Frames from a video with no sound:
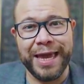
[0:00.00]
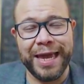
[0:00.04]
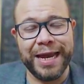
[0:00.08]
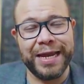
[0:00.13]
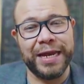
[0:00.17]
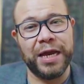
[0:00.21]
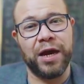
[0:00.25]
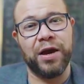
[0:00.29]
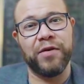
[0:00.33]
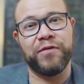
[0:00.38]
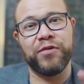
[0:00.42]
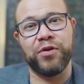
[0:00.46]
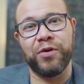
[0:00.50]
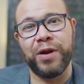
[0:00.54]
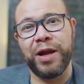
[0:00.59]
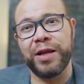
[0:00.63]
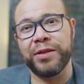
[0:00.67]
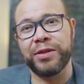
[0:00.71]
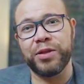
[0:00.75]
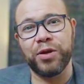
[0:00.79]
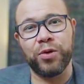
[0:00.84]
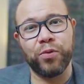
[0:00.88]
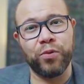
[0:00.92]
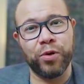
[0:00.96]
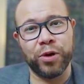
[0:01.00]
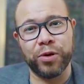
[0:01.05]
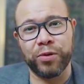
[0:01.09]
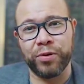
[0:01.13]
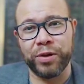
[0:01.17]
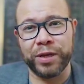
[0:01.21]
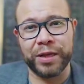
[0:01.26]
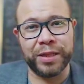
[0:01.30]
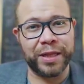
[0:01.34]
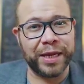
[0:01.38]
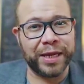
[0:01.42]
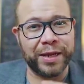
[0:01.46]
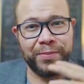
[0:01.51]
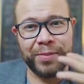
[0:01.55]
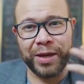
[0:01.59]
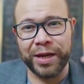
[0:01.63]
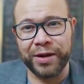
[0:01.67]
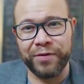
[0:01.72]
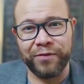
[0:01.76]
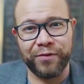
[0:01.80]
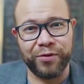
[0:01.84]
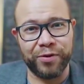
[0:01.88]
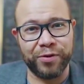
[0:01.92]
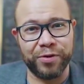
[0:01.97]
Now, if you're out there wondering like,
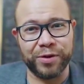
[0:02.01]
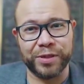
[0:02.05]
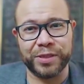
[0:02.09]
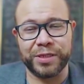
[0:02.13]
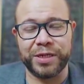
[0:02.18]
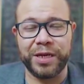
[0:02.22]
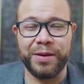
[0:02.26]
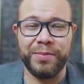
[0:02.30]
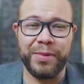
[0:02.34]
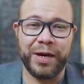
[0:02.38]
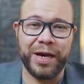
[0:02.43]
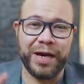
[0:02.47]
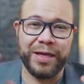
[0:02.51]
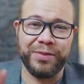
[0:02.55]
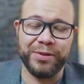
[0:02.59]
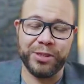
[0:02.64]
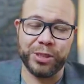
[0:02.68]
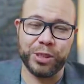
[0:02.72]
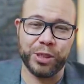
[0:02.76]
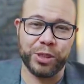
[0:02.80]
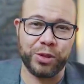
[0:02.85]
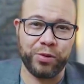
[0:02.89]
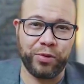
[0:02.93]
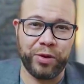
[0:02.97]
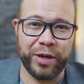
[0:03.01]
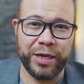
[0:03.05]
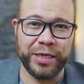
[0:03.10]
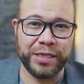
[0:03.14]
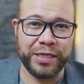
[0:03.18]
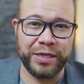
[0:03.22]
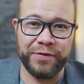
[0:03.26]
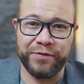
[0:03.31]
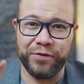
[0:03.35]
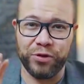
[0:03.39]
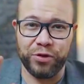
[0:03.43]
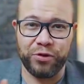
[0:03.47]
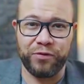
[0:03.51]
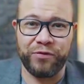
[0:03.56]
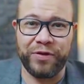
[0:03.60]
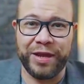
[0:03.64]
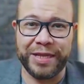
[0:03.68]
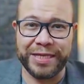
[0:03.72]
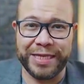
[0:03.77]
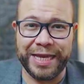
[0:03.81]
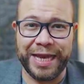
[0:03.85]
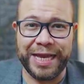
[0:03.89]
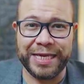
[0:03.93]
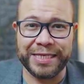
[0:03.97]
metaverse, come on, this is crazy, future
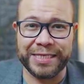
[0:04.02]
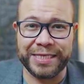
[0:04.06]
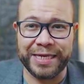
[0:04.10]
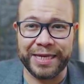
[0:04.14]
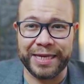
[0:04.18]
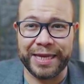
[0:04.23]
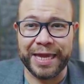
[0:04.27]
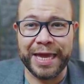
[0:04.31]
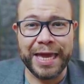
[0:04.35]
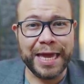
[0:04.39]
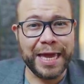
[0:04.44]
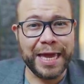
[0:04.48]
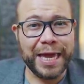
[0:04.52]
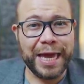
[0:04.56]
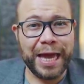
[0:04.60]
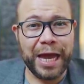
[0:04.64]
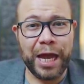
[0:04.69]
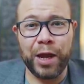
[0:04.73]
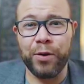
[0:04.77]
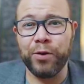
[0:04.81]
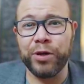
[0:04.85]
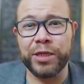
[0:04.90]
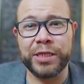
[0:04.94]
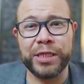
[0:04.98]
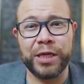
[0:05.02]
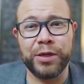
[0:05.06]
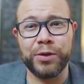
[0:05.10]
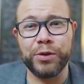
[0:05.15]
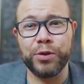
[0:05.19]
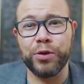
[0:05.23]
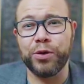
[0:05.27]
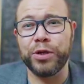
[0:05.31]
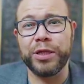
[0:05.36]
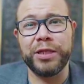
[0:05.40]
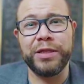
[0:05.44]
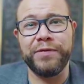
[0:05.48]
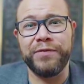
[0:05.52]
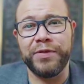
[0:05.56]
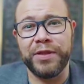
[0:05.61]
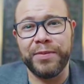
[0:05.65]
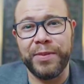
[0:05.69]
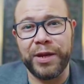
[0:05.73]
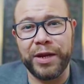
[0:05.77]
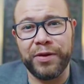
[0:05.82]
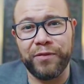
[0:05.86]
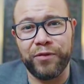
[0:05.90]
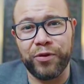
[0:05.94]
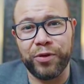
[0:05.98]
fantastic, I want to tell you already live in the
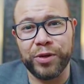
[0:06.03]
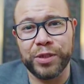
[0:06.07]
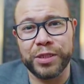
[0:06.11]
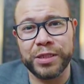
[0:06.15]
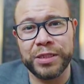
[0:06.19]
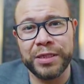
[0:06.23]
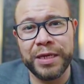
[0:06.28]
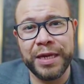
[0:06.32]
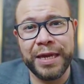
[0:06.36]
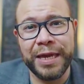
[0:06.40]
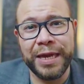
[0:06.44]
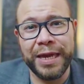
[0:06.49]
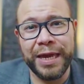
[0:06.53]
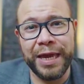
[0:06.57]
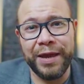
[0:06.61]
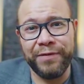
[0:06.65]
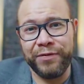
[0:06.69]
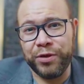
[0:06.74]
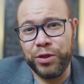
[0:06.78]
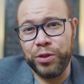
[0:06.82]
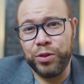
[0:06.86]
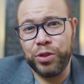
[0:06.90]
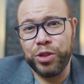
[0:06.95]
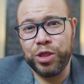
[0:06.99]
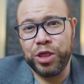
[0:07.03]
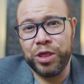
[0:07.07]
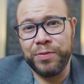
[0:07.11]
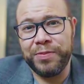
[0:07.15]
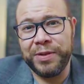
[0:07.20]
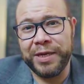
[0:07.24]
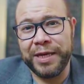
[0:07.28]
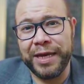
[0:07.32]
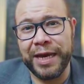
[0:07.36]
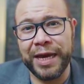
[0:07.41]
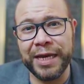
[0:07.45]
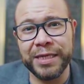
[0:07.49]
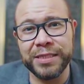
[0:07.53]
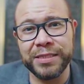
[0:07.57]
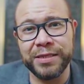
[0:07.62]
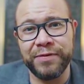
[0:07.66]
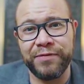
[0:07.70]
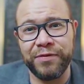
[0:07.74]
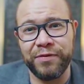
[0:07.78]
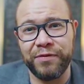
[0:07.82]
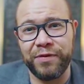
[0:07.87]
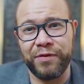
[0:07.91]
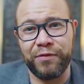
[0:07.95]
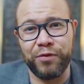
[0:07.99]
metaverse. If you use GPS,
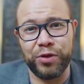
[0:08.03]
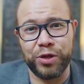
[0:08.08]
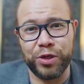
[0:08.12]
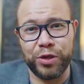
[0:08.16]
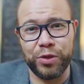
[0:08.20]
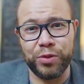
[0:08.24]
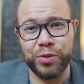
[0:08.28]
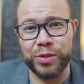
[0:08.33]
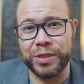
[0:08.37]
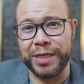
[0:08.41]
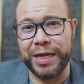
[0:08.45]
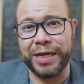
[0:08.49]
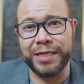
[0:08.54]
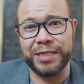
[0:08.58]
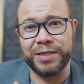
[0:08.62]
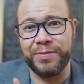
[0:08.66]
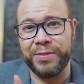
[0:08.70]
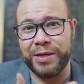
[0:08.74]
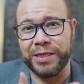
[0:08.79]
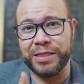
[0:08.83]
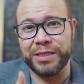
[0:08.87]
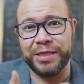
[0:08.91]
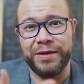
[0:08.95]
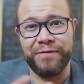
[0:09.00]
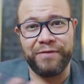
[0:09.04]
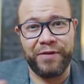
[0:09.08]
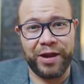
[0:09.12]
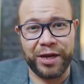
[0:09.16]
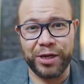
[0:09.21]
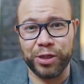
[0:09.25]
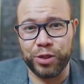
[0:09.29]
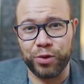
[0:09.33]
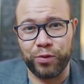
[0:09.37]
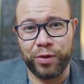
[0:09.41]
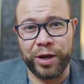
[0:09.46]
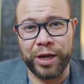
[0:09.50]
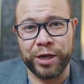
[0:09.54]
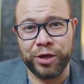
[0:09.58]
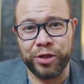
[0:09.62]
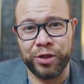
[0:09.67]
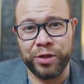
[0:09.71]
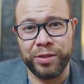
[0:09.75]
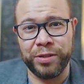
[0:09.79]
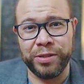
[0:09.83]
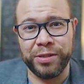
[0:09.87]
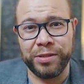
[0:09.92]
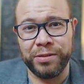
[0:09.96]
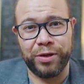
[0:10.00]
if you've ever used that to basically find the
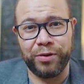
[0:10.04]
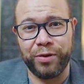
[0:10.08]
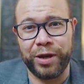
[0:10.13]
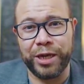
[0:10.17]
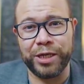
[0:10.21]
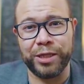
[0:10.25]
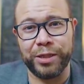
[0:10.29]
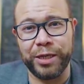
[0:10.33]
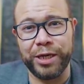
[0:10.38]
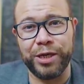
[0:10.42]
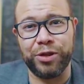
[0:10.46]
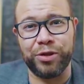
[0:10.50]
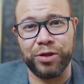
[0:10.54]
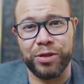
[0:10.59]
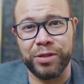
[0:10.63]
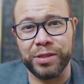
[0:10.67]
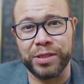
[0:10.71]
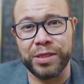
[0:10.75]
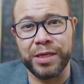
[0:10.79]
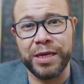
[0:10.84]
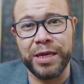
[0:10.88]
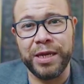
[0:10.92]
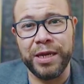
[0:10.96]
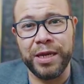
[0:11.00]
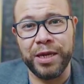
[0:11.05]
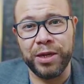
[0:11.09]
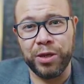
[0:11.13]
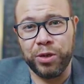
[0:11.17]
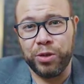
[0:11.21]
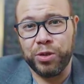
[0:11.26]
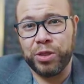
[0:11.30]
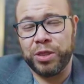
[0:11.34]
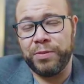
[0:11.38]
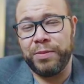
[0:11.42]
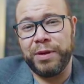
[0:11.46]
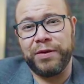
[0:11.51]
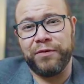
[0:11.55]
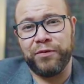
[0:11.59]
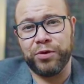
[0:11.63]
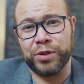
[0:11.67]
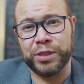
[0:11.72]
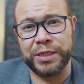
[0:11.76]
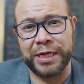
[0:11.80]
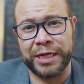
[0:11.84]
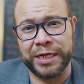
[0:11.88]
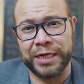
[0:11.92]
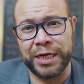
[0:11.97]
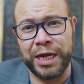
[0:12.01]
directions, congratulations, you're using
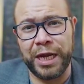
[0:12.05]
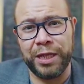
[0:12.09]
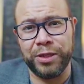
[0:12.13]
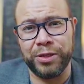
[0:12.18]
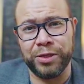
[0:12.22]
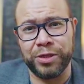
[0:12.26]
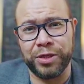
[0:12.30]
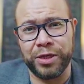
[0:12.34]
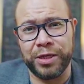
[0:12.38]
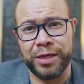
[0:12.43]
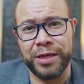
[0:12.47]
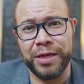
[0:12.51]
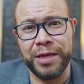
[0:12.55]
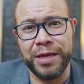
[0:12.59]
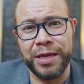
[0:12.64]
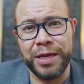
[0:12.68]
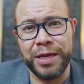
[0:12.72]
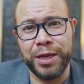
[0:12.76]
metaverse technology.